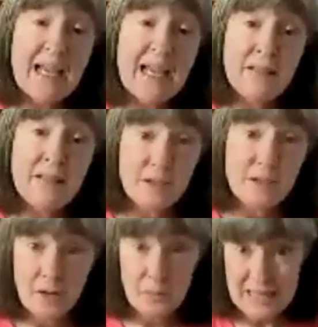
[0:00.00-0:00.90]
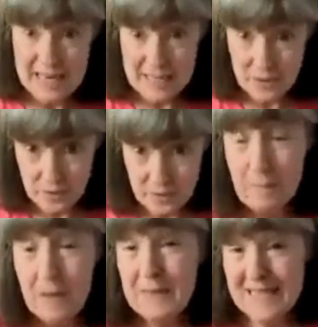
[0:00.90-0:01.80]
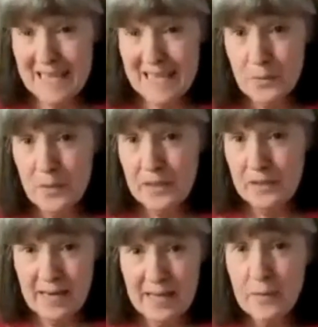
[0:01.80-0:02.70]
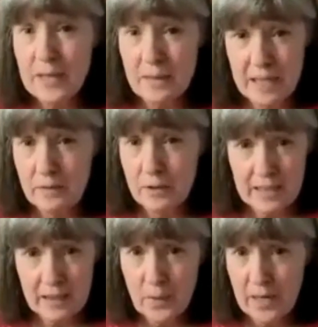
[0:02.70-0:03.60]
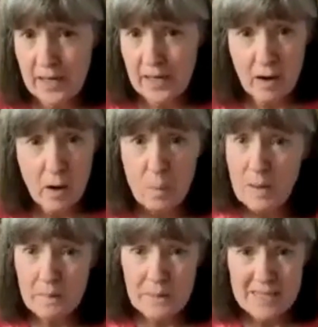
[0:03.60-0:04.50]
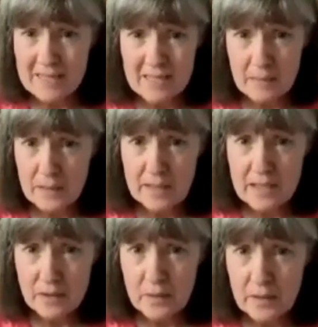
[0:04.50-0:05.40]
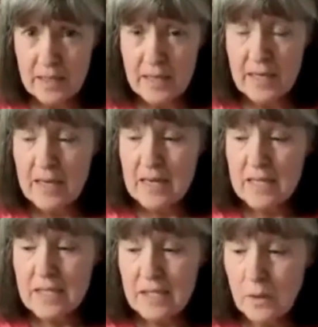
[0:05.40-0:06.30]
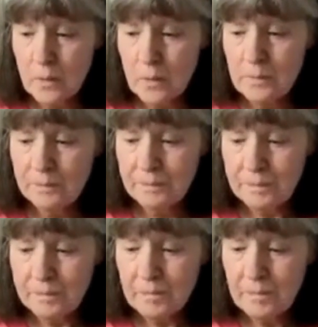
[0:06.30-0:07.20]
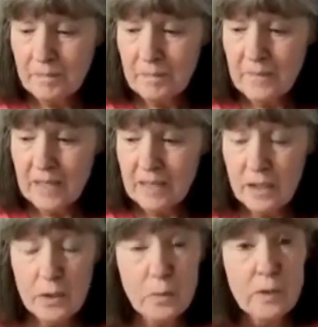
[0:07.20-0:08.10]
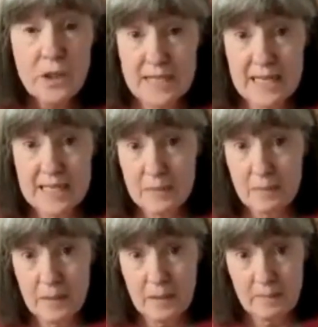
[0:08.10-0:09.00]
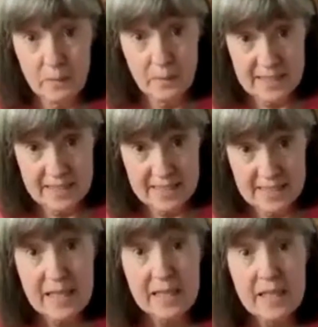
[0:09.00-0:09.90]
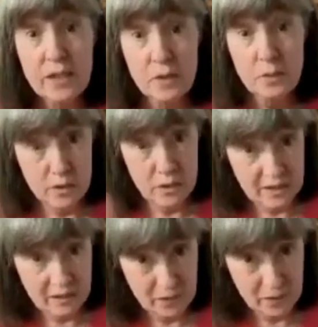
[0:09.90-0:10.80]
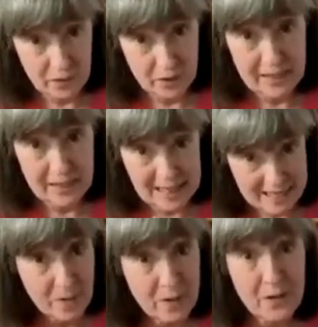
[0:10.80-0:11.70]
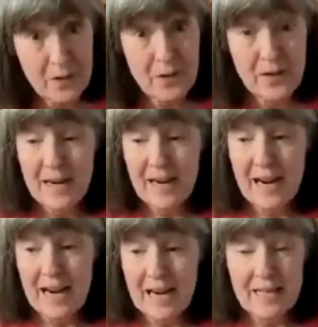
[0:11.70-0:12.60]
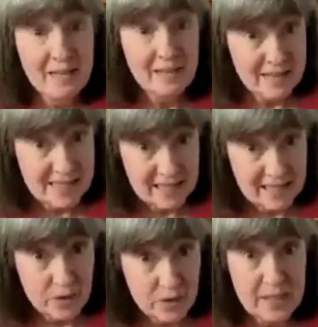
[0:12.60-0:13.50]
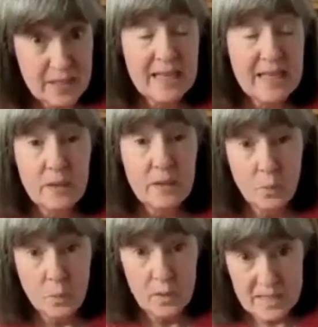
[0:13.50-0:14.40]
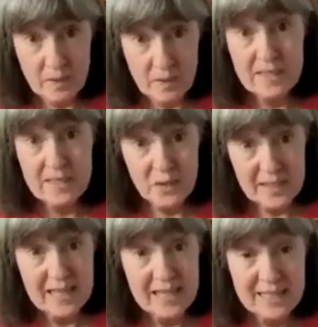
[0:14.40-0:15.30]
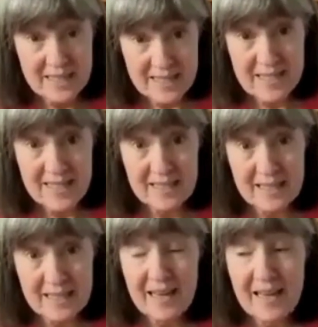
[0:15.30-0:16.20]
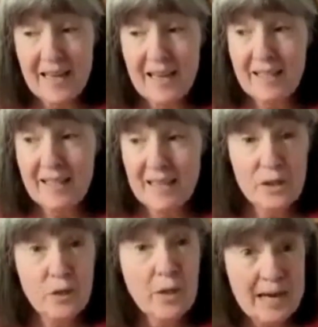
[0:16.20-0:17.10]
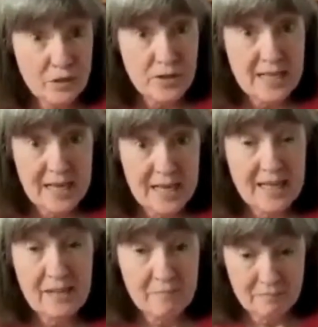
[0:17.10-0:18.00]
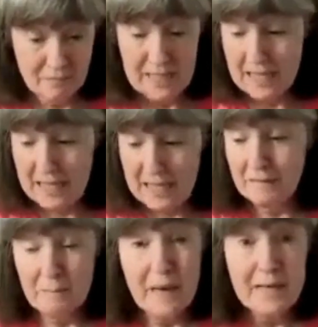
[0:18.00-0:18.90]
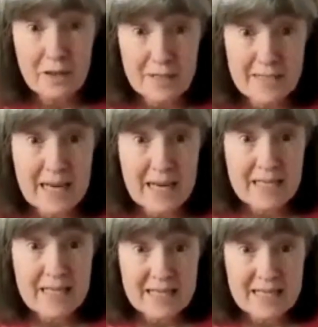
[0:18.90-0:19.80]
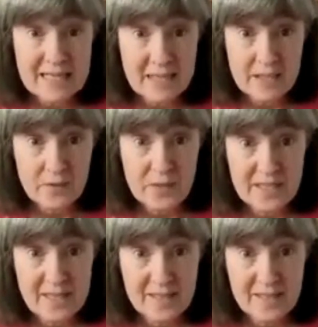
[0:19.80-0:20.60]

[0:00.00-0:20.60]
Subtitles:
And the dog would puppies naturally follow that behavior anyway. All puppies typically do. So you would just, as a puppy went to sit, you would give your yes marker and the tiny treat. And then once a puppy is doing that consistently, then you add your sign. And my dog's sign is this for sit.